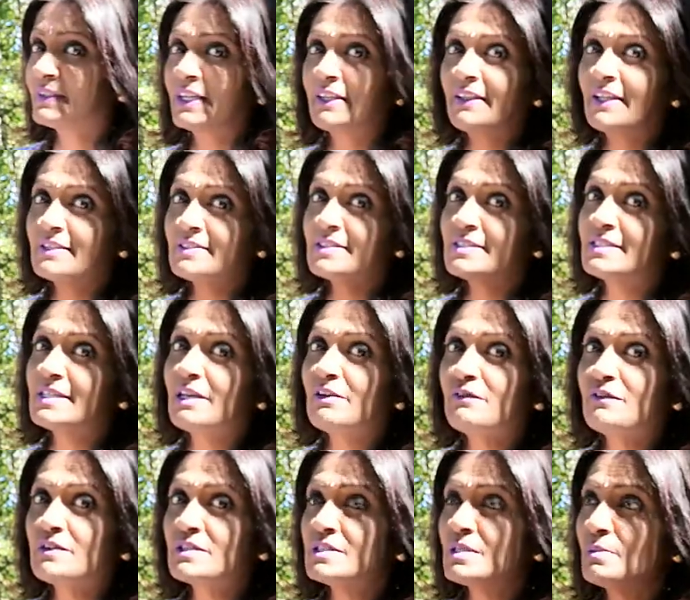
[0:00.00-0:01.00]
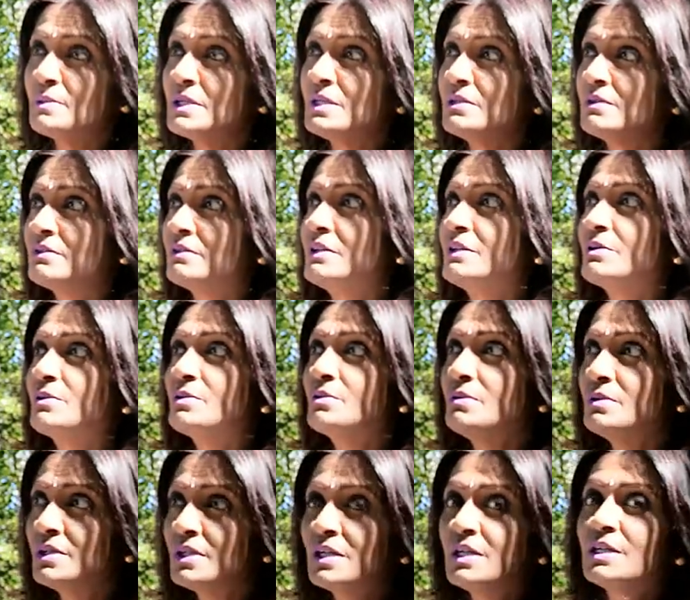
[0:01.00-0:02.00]
That's the safest. I mean,
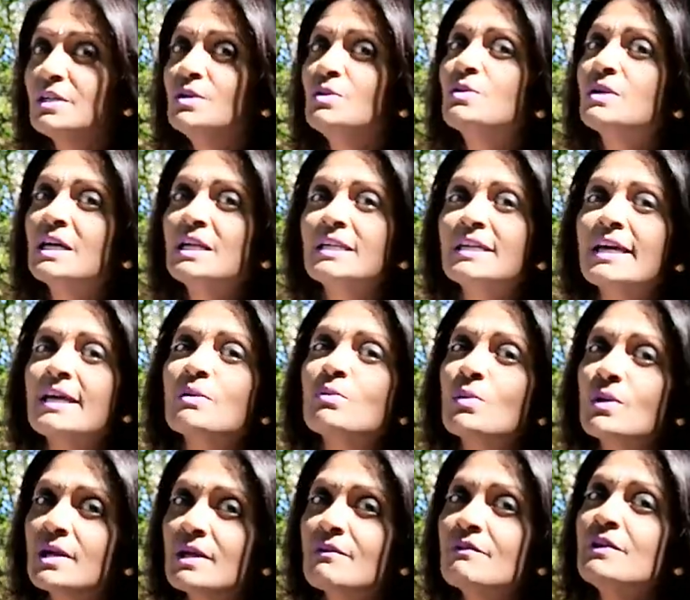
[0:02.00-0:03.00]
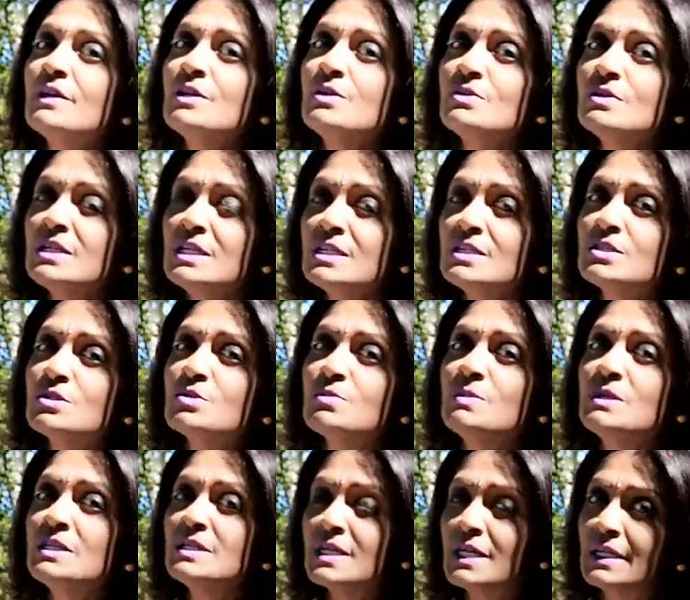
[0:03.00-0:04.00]
you can get whatever you need to
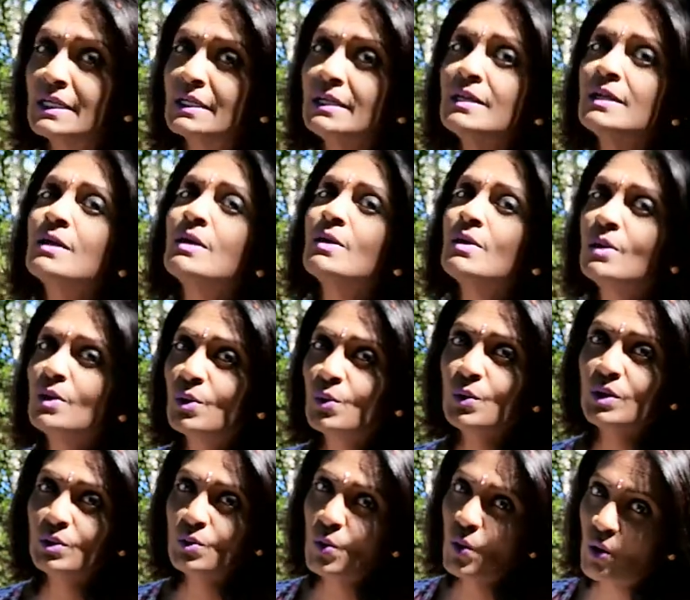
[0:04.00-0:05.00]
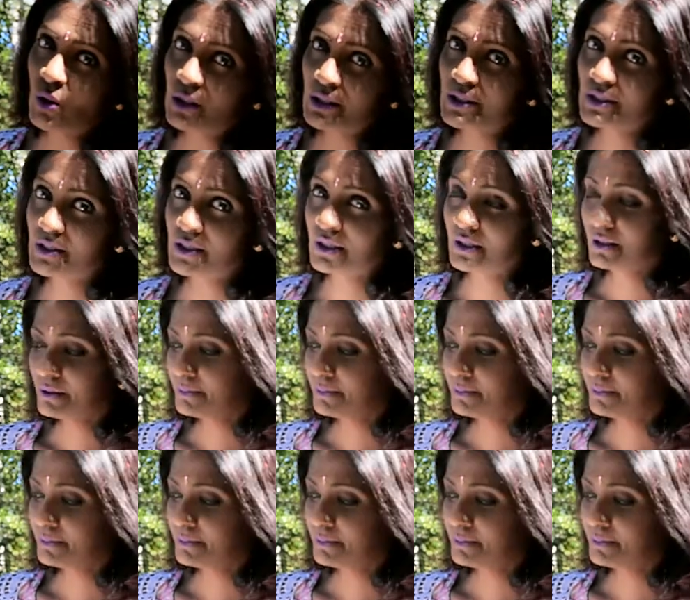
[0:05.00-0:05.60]
be done with quartz.